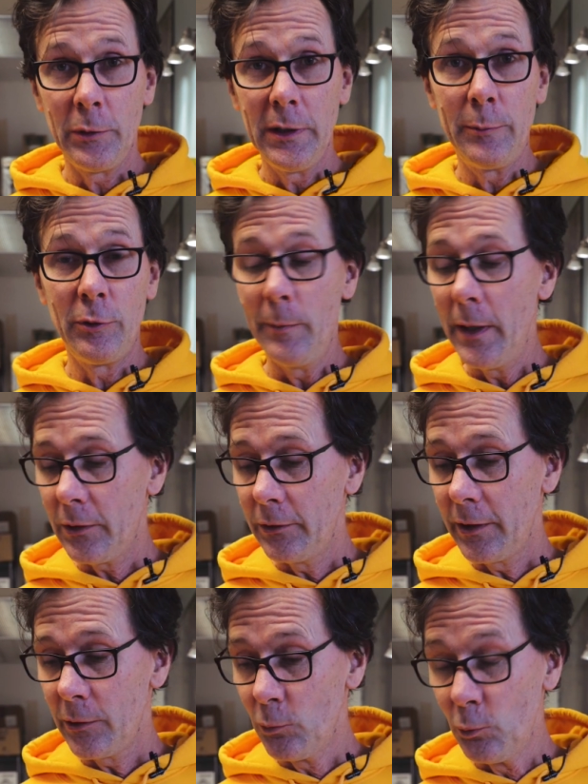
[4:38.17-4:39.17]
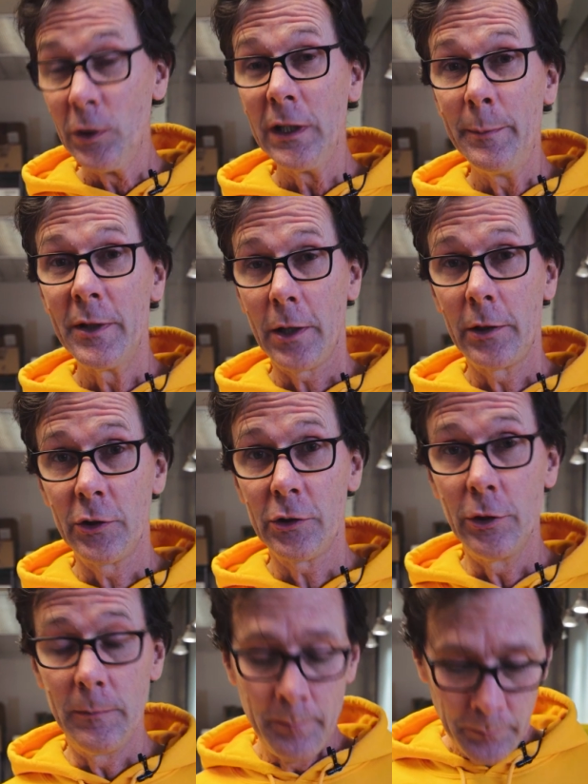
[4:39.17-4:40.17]
really a brew method that is really
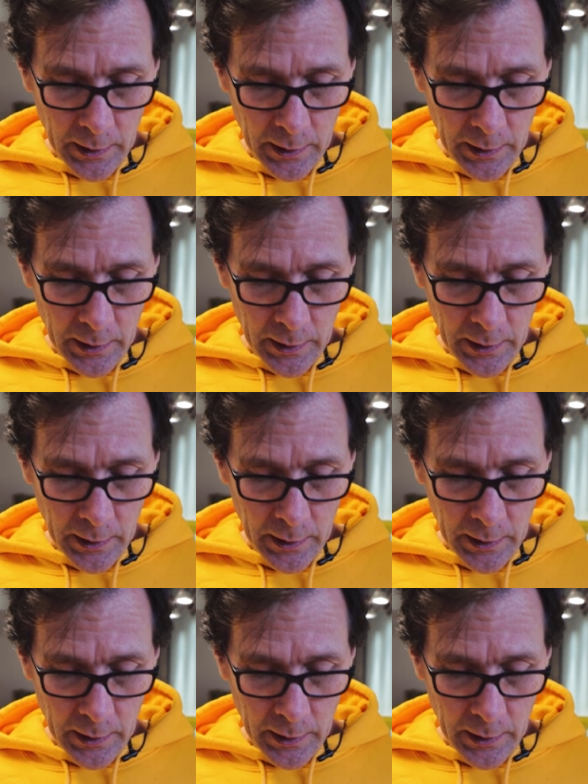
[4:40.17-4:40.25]
misunderstood.